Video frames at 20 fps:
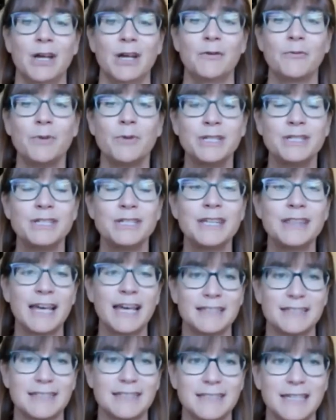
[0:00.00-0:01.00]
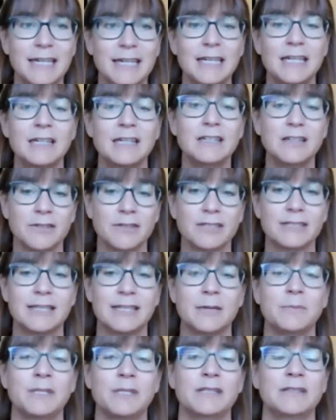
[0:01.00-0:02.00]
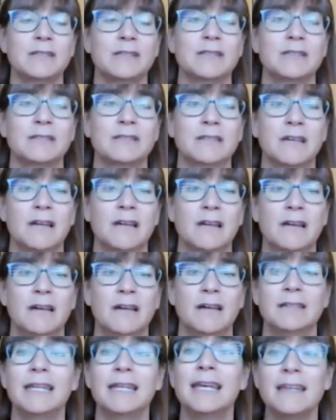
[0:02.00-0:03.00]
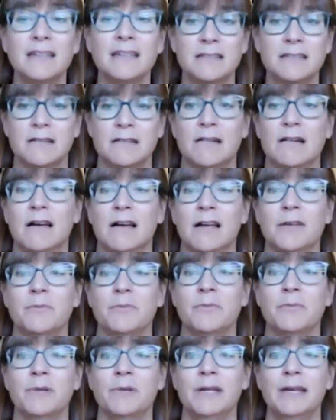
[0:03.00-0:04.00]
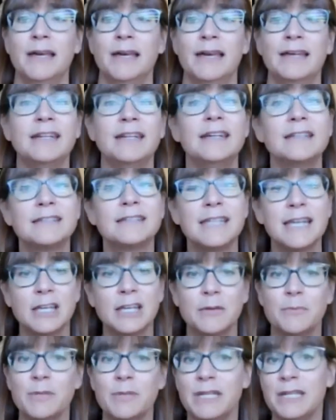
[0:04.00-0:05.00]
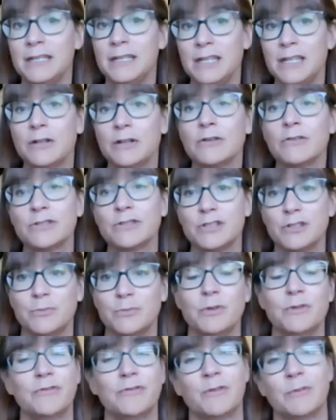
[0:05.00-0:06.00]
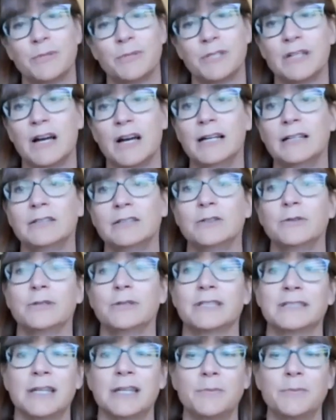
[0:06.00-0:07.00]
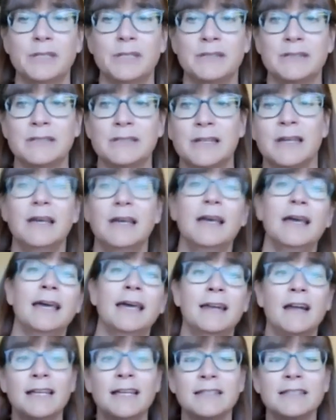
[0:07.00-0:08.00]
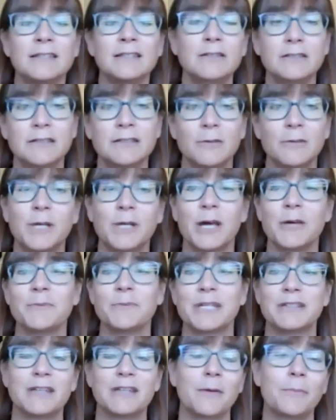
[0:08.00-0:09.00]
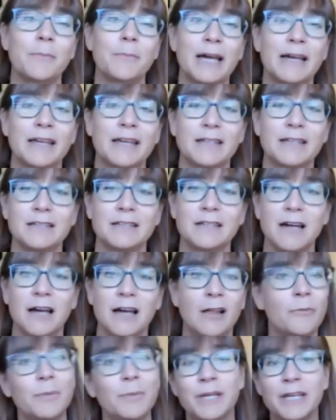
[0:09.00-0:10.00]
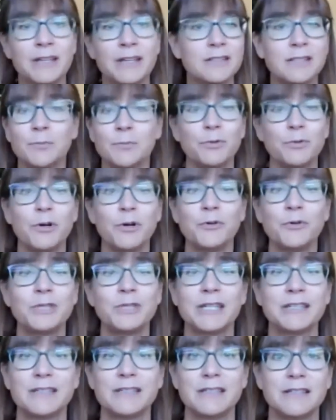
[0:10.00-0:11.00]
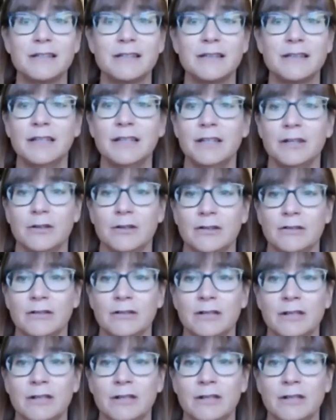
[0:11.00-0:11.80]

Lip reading: Reaching that stage of acceptance takes time, and it has taken me years to move from denial to acceptance. And I still sometimes end up back at denial because the process isn't linear.